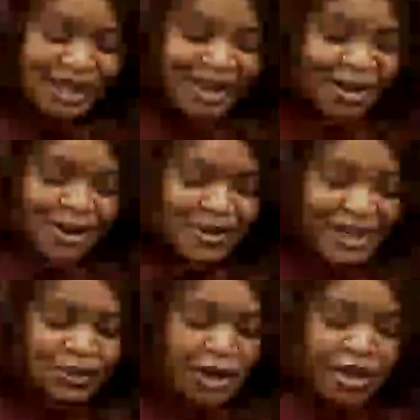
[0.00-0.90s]
All
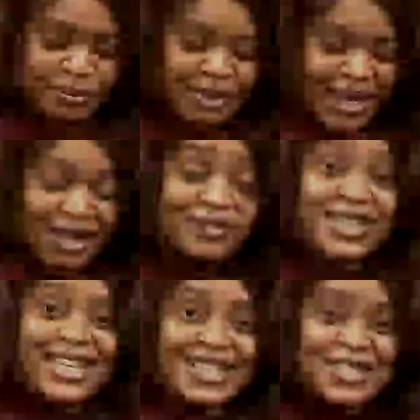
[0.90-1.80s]
right. I have a
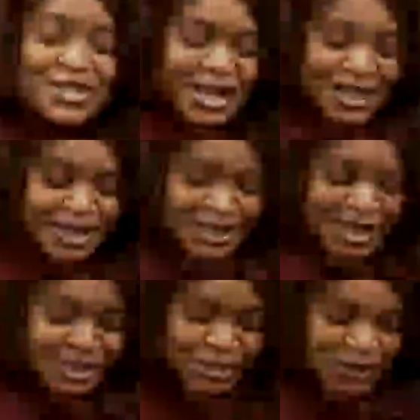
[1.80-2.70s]
guest that
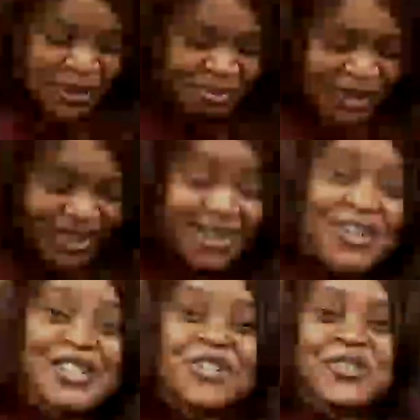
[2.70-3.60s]
has joined me here
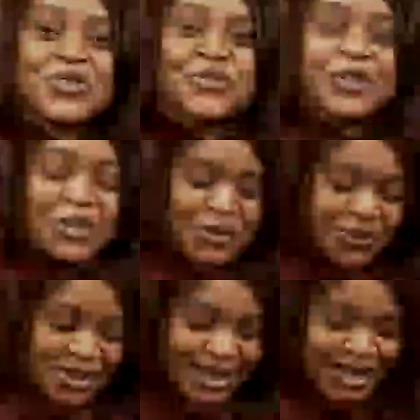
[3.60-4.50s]
in the
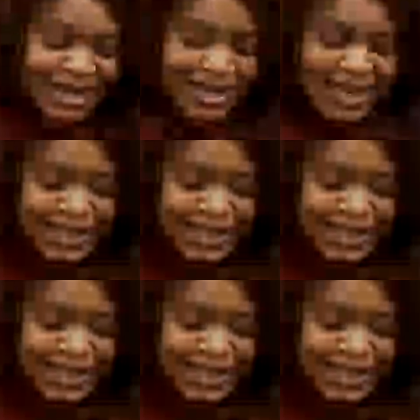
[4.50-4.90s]
studio,